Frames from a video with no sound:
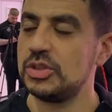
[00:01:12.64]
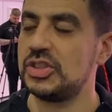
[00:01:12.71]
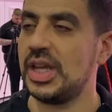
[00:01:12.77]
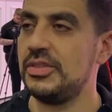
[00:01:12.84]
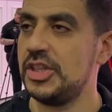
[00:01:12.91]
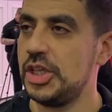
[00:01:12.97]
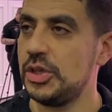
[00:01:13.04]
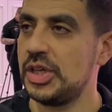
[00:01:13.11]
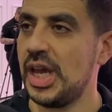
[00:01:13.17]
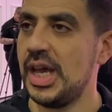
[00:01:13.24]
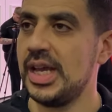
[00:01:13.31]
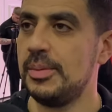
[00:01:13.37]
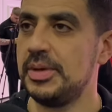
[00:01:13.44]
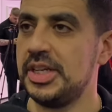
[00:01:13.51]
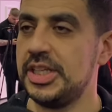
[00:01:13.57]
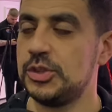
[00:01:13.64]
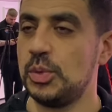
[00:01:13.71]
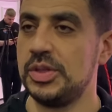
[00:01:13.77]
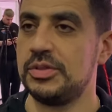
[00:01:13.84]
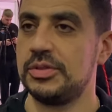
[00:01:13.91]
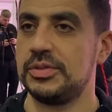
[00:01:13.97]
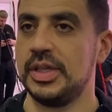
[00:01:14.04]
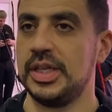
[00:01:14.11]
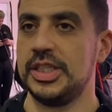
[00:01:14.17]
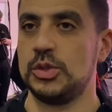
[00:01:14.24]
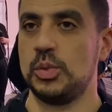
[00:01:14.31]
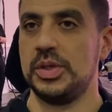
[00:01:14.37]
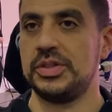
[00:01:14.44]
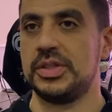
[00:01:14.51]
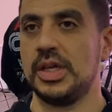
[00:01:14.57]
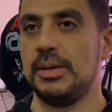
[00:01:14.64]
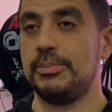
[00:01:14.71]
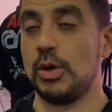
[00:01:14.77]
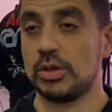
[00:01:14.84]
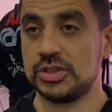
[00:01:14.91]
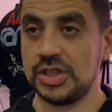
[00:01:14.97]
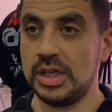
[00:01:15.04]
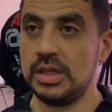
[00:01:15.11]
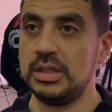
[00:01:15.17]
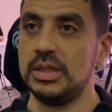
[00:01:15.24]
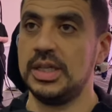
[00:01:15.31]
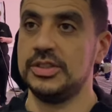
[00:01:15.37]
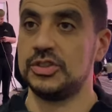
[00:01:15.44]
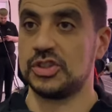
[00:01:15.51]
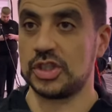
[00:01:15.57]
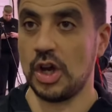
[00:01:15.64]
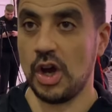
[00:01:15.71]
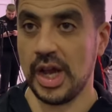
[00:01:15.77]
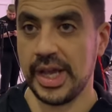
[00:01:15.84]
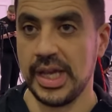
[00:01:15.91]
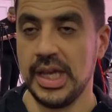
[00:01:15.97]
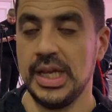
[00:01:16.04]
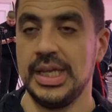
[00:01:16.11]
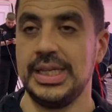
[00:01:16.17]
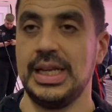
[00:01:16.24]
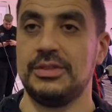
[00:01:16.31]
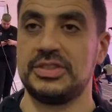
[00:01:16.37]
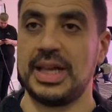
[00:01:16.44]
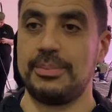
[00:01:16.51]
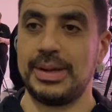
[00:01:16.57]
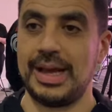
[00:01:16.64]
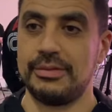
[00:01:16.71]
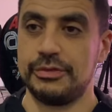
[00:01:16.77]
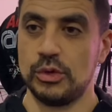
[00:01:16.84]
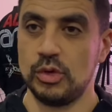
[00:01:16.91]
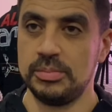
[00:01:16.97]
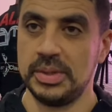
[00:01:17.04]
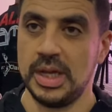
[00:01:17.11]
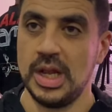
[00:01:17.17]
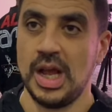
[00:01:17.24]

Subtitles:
Stay in the UK. I mean, he's with Boxer and Sky. He loves that platform.